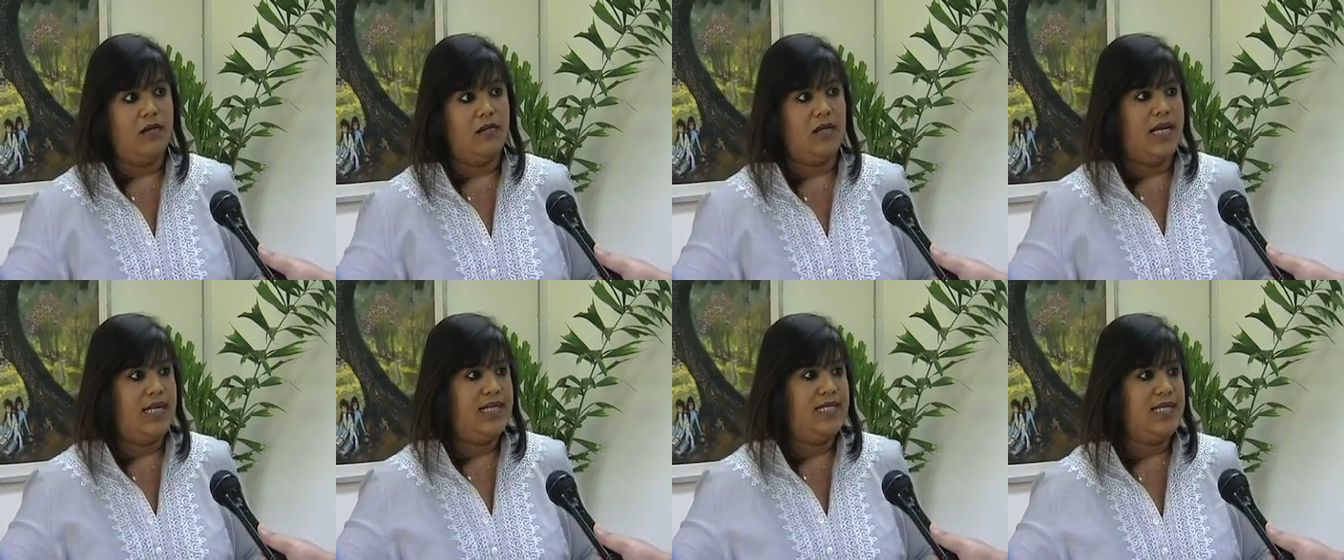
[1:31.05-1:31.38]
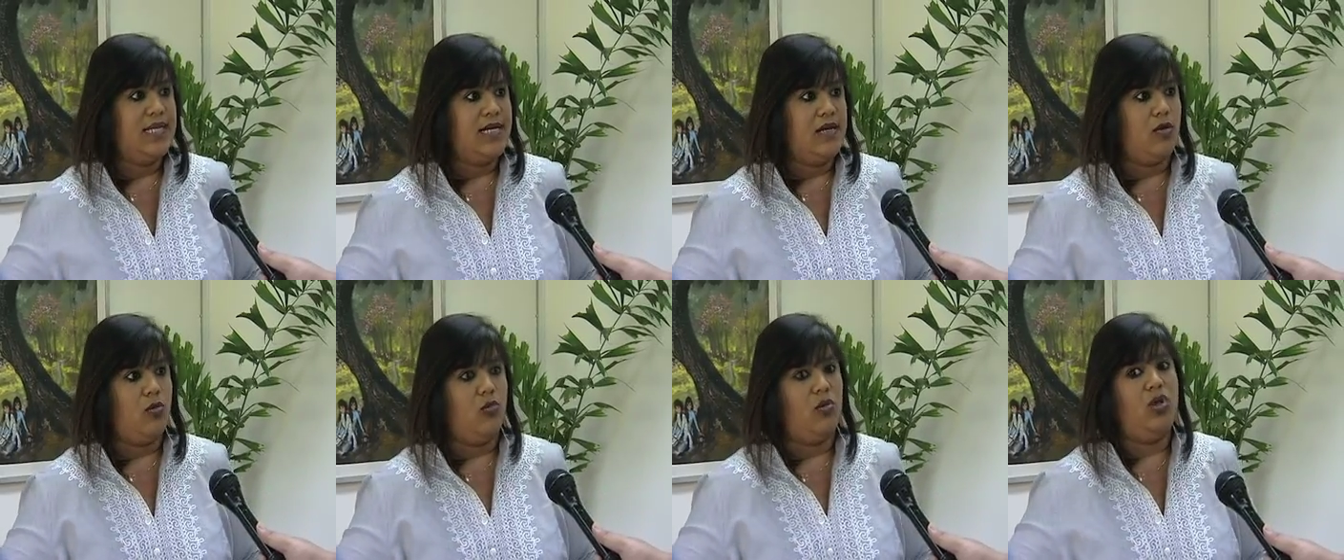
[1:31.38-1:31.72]
That's
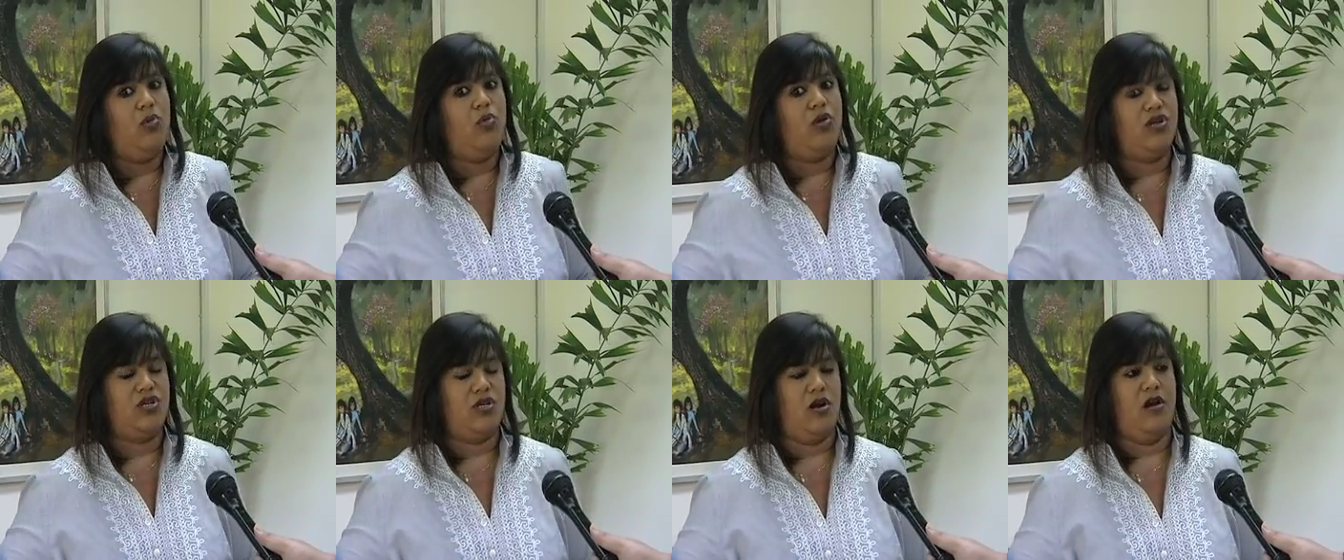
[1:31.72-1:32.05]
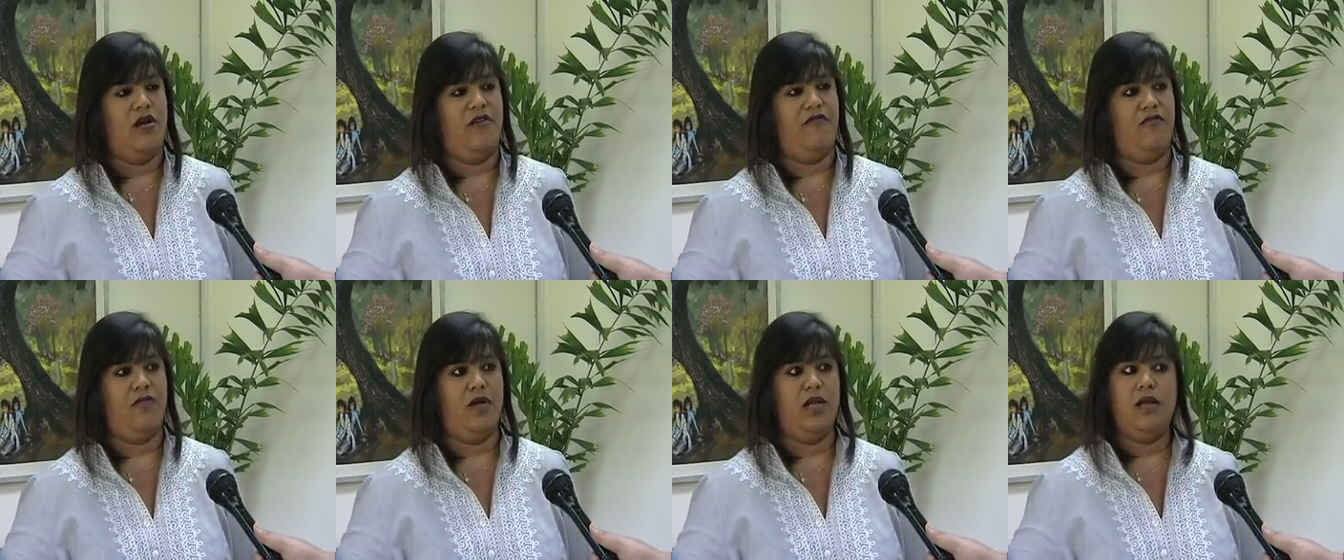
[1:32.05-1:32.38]
it. We worked
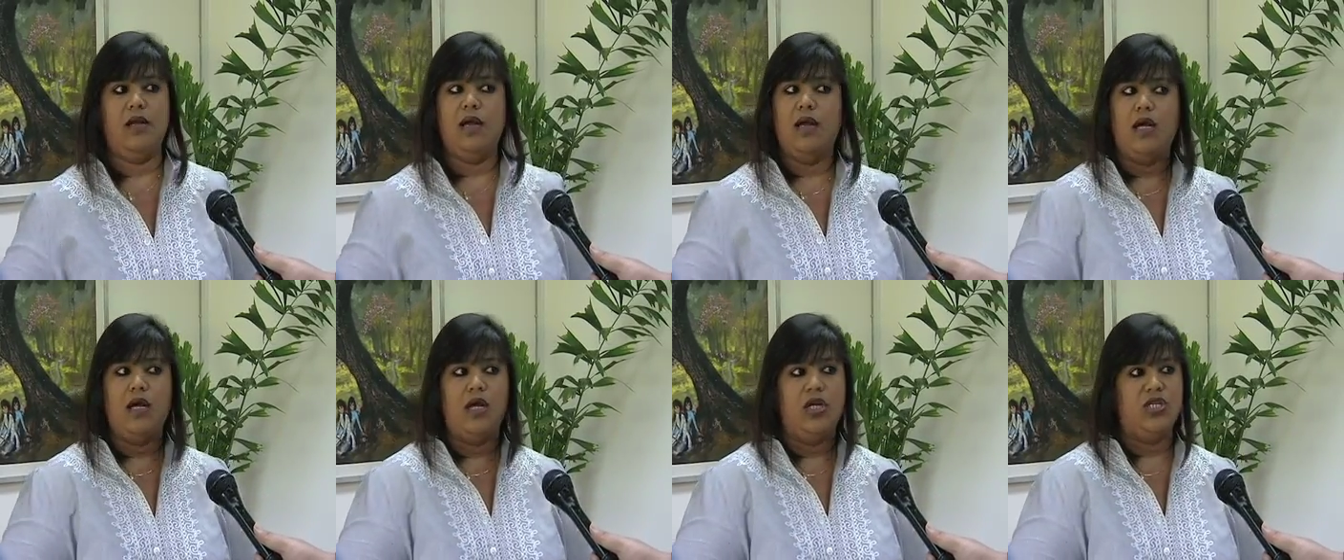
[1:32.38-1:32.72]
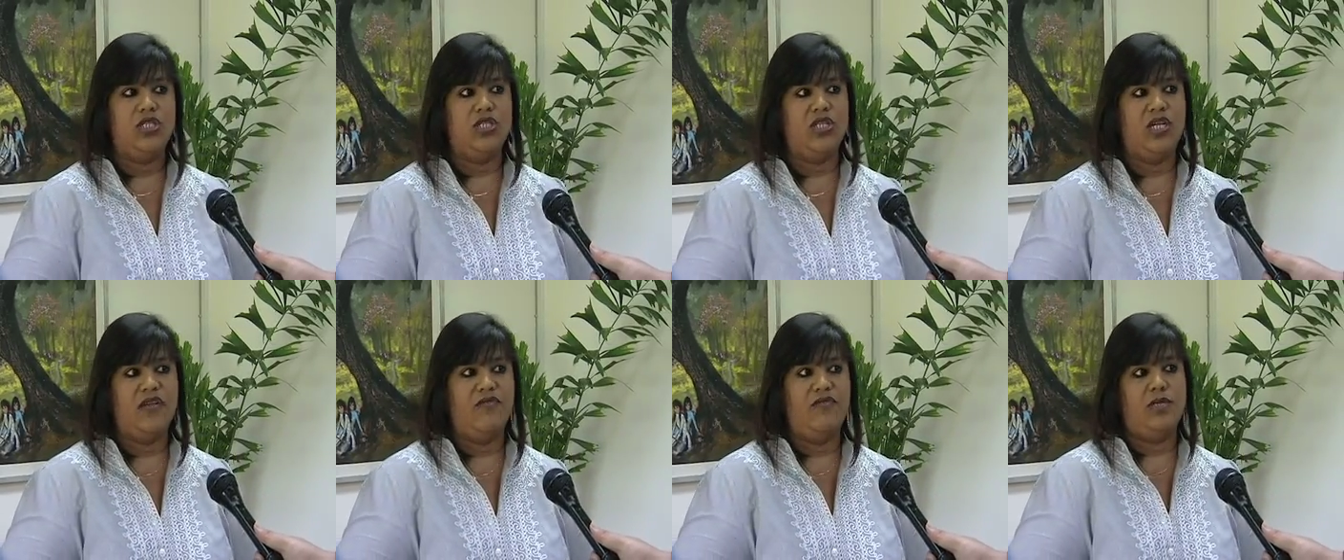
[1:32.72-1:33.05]
hard for it.
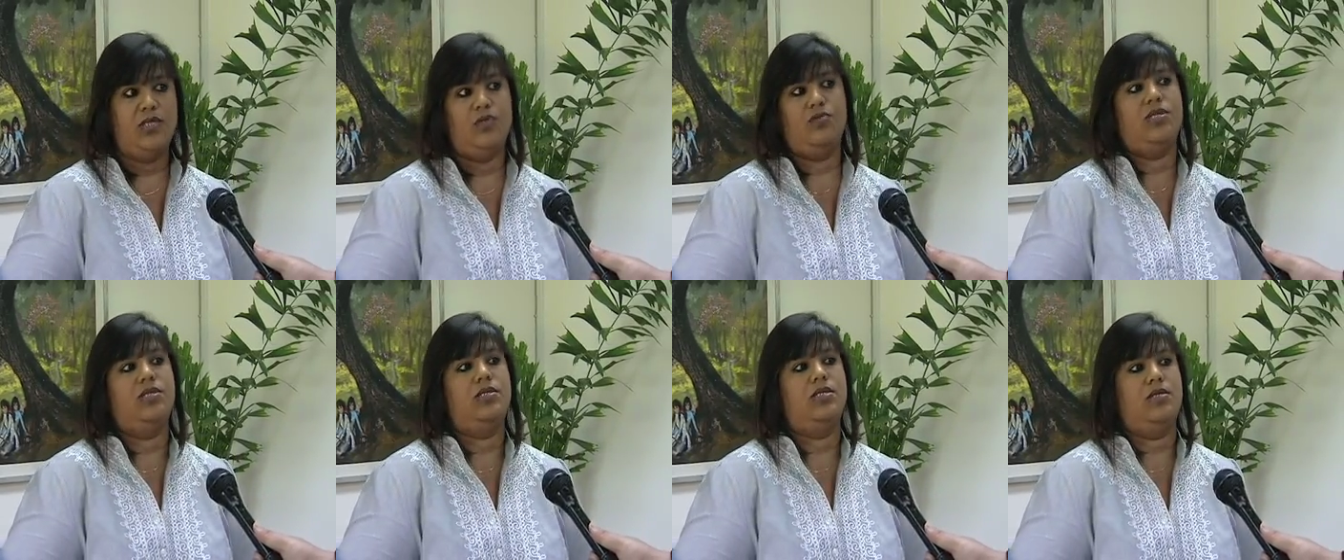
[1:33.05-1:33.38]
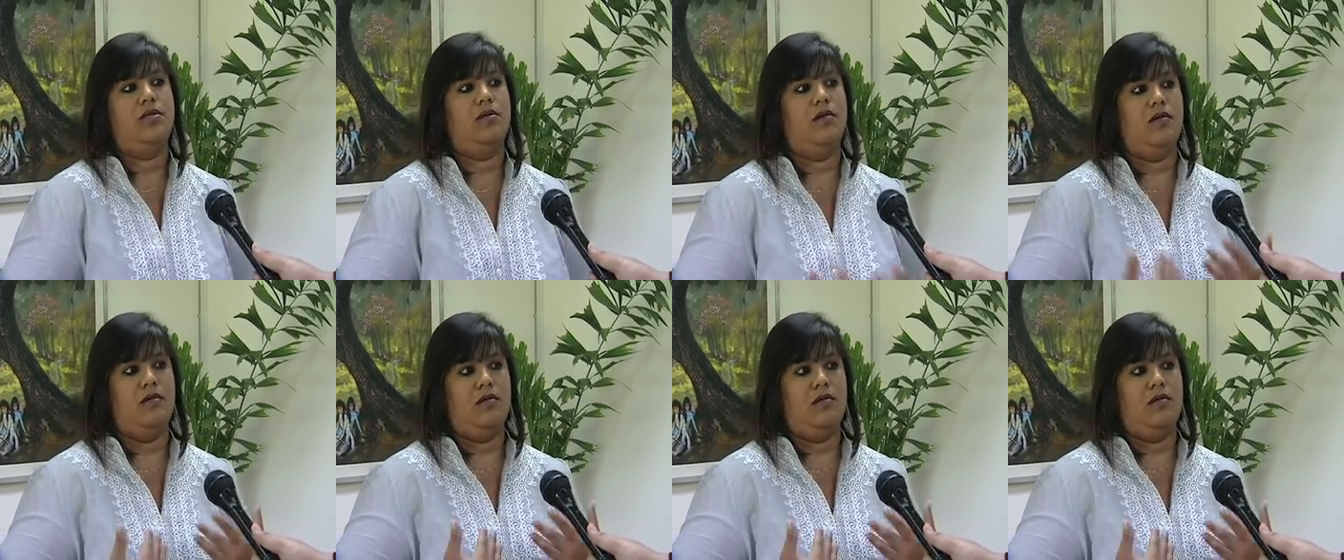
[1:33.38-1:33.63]
Just give us what's